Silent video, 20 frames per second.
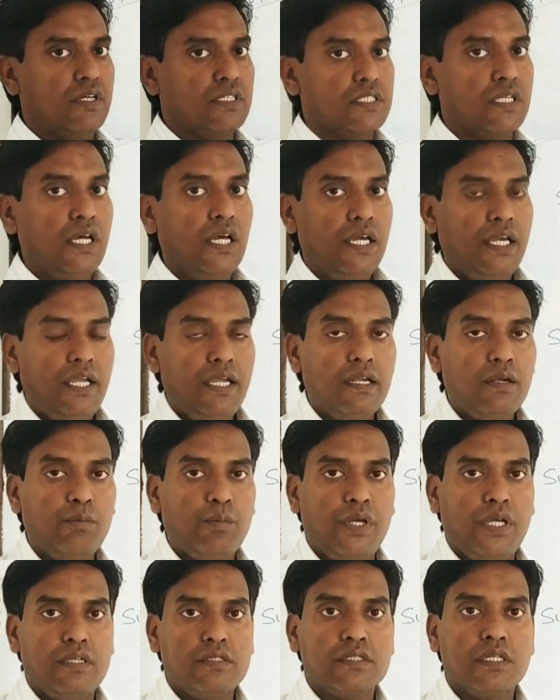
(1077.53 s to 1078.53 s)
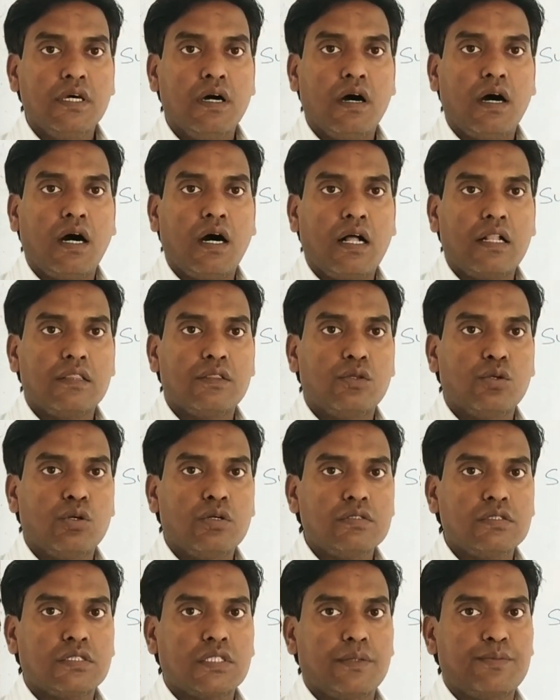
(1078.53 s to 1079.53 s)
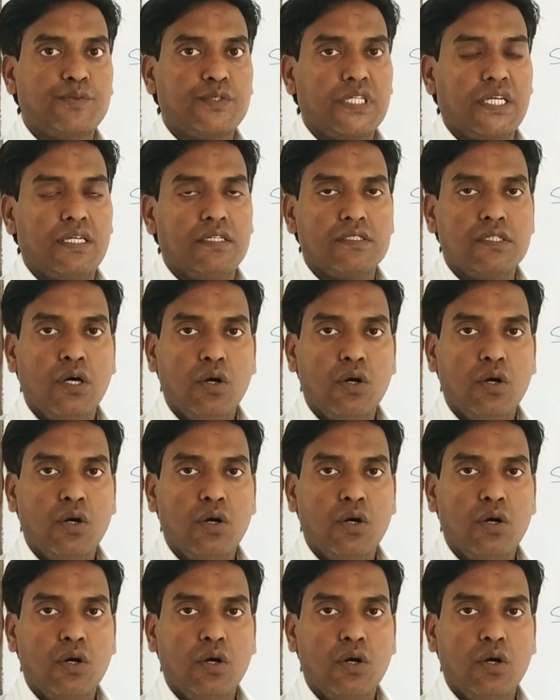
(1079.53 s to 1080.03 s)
It means all those substances